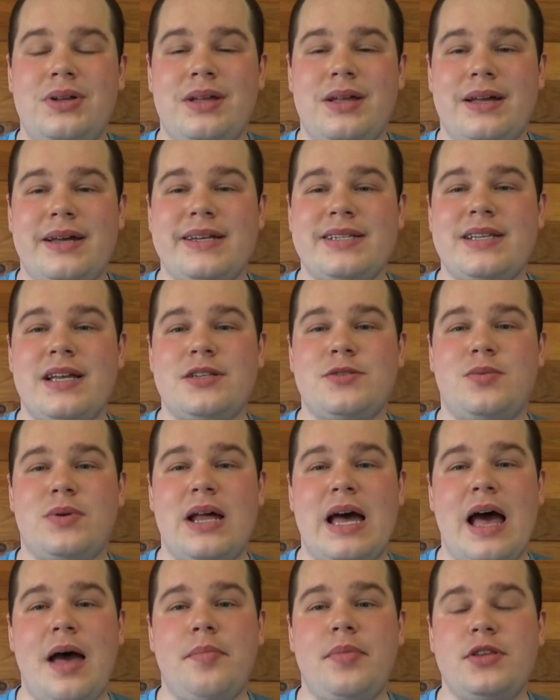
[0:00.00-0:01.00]
guess that's what
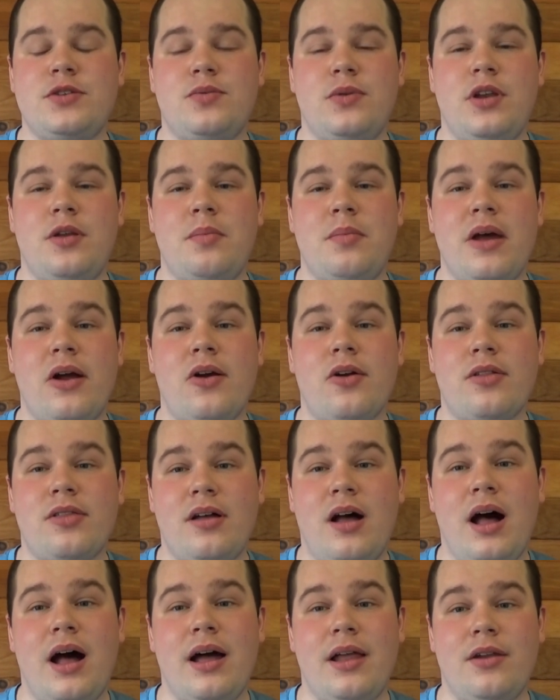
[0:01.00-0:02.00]
happens when you
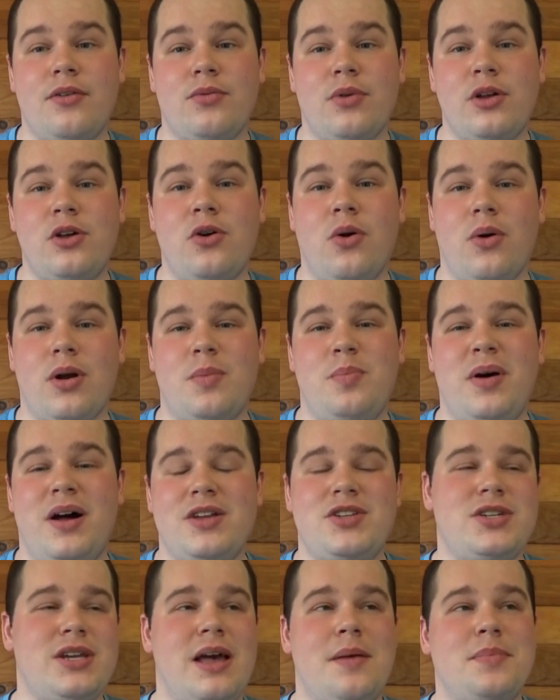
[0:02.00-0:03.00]
marathon record a
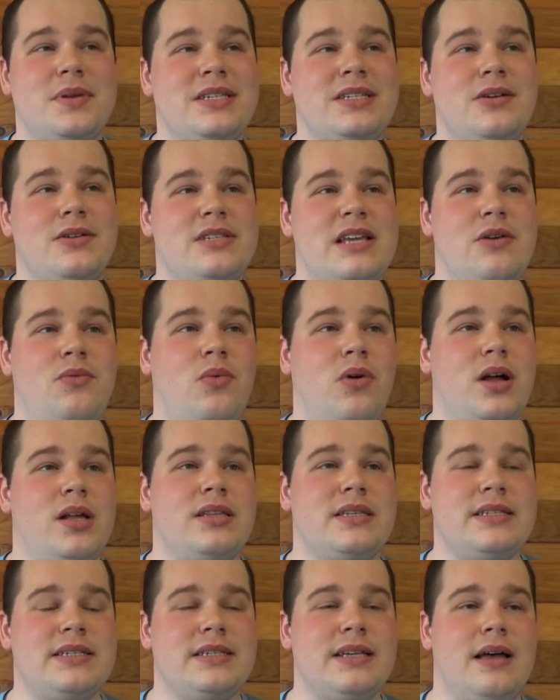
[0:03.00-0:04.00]
bunch of episodes at
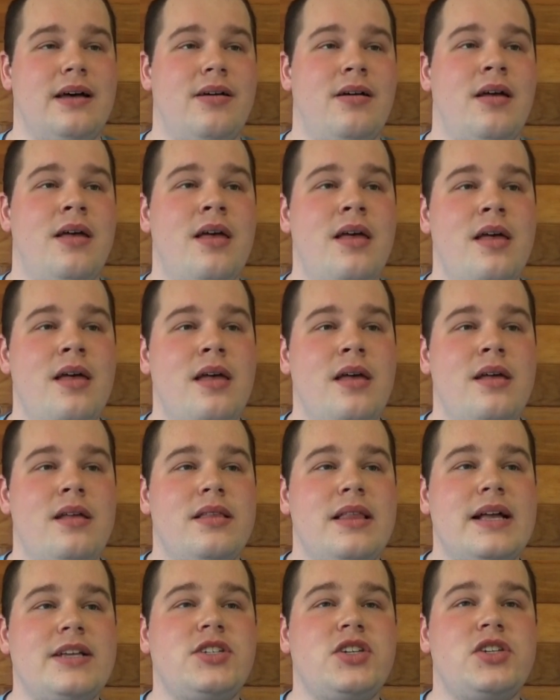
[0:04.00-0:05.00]
once. So
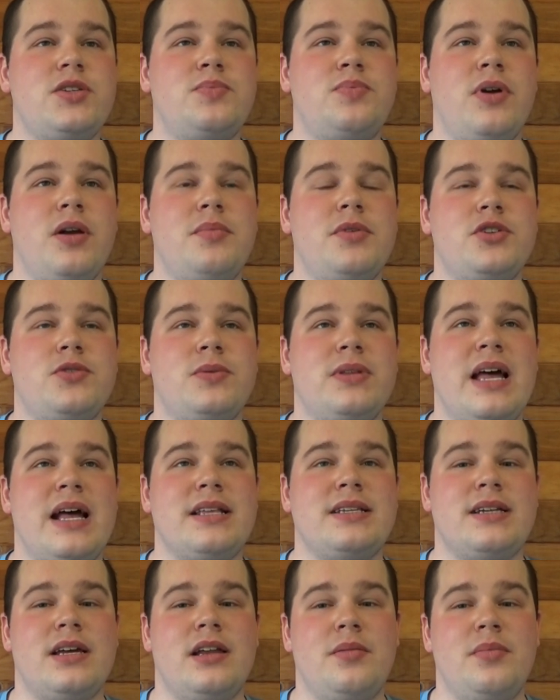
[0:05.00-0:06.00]
that's just pretty much what
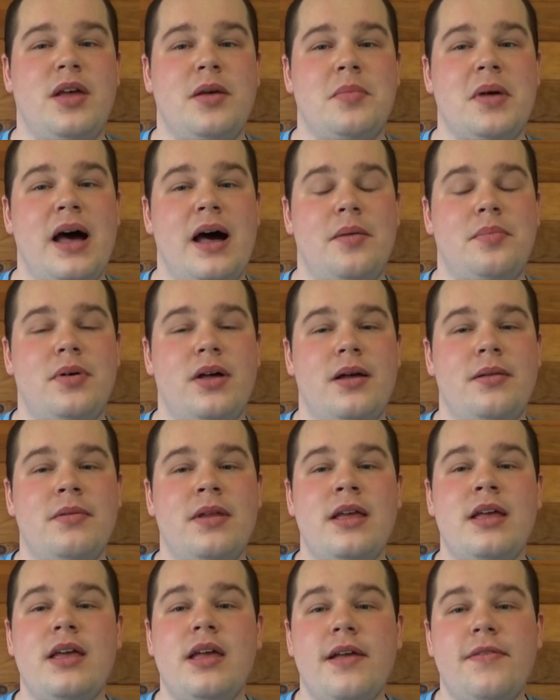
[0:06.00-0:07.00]
that's going to be about. But
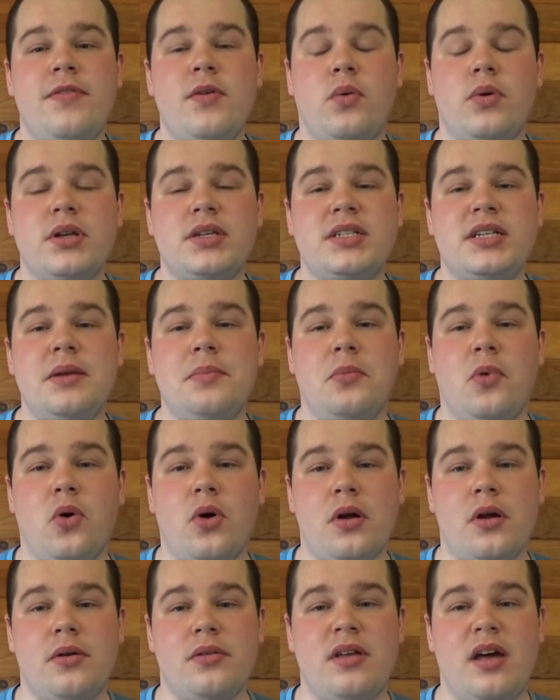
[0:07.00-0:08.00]
if you want to see
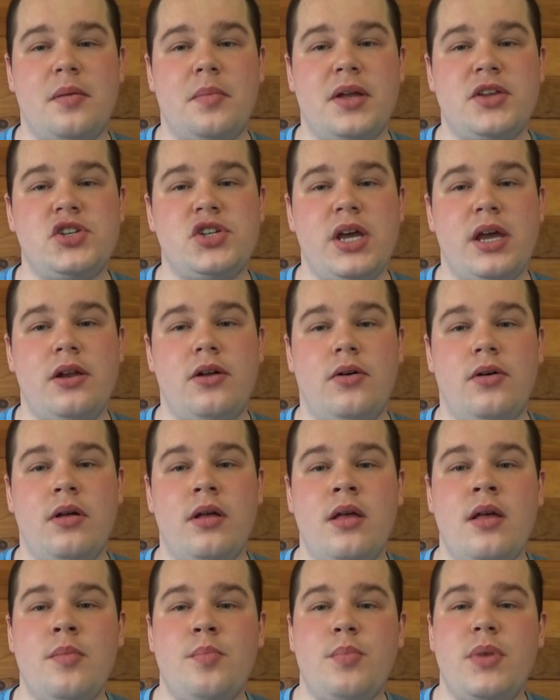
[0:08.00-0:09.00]
more go down on my channel,
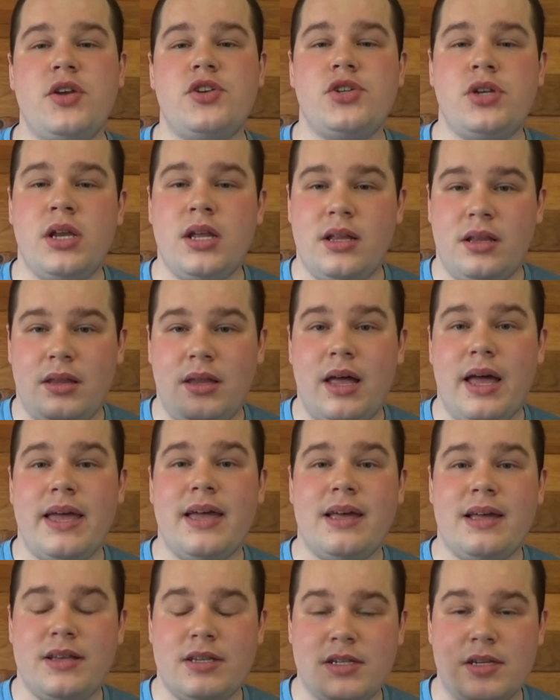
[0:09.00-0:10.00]
make sure that you
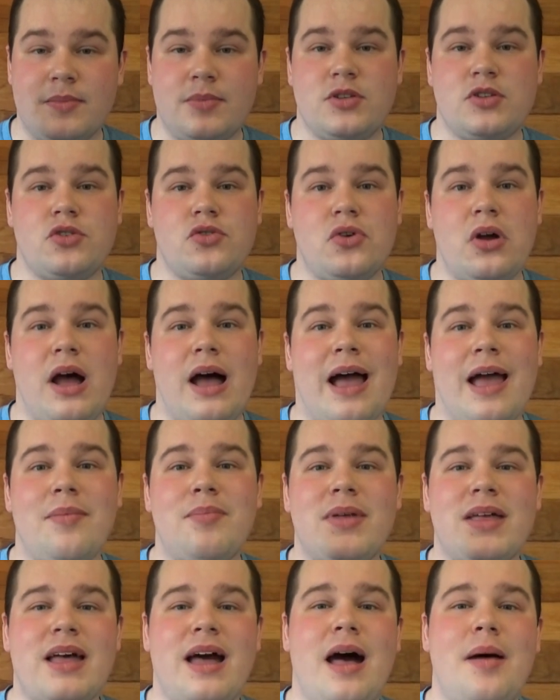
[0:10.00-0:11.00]
like,
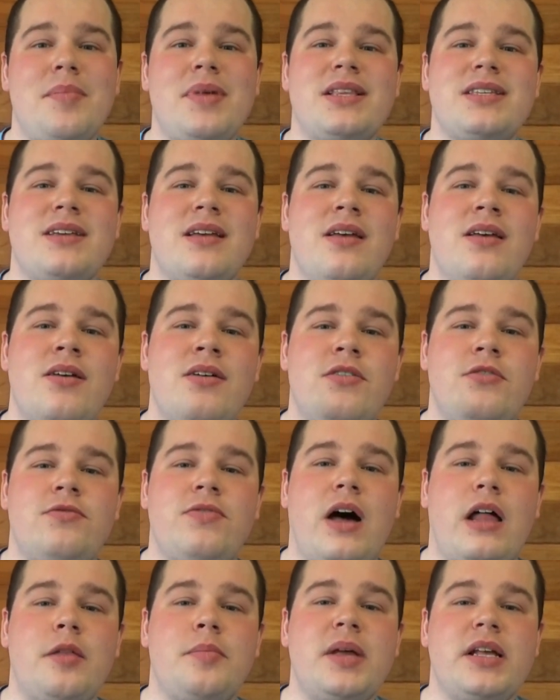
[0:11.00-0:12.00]
subscribe, comment,
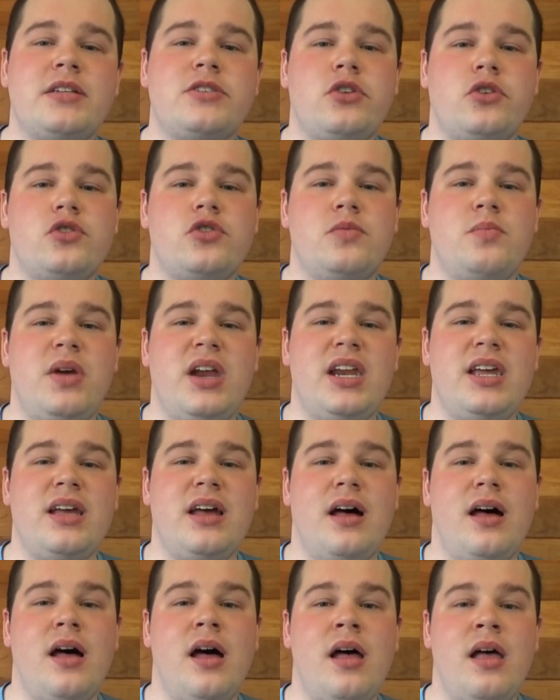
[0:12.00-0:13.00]
follow me on social
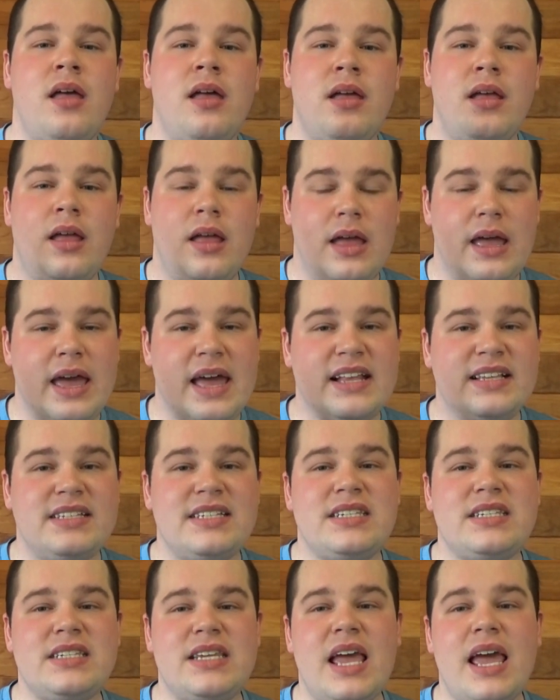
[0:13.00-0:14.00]
media, and
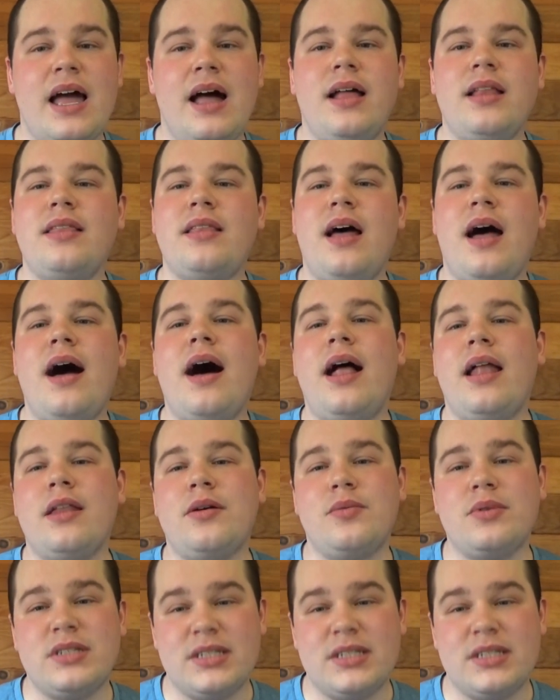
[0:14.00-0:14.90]
stay on the Hollywood